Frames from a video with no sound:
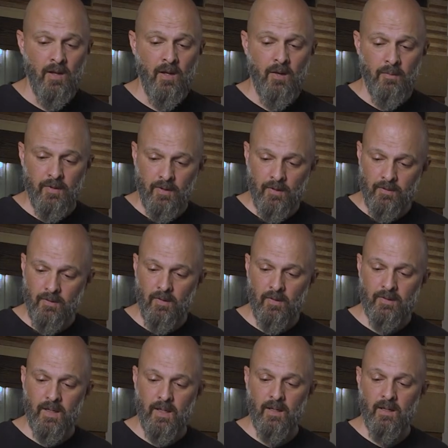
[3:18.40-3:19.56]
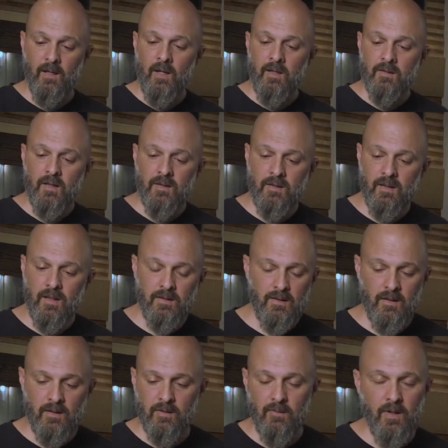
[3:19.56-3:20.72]
but those are all dated.
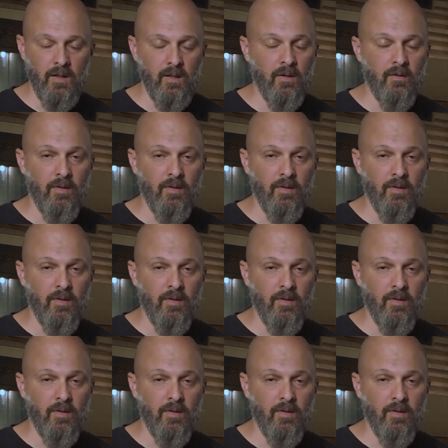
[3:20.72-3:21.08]
SCSi2sd is the way to go.